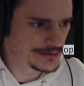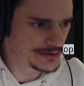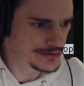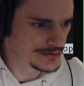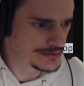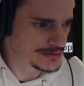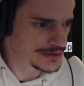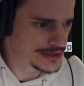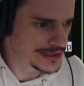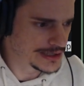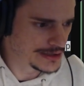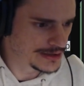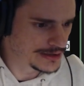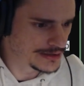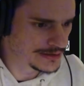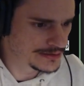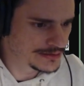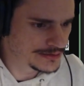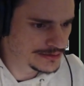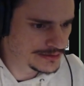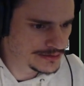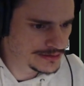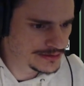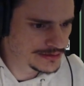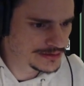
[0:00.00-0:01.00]
it all out.
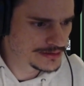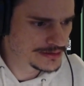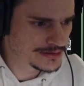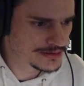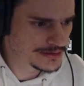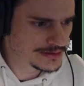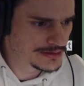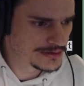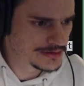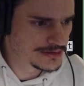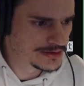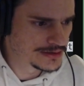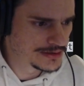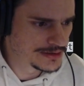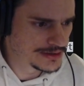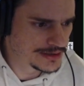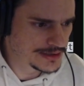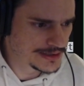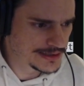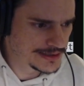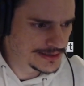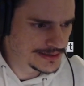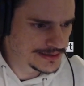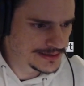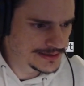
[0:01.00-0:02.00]

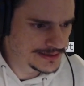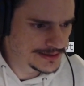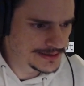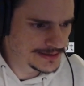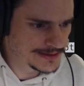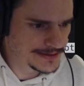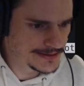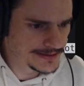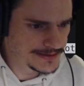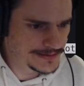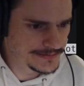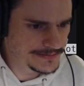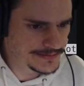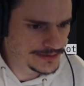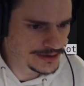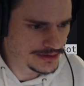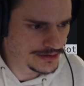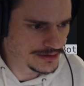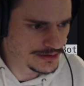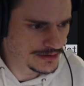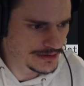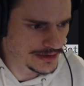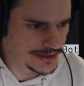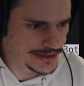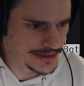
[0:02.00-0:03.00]
All
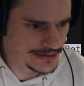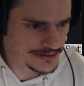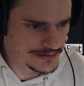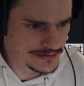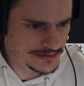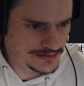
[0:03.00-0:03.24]
right.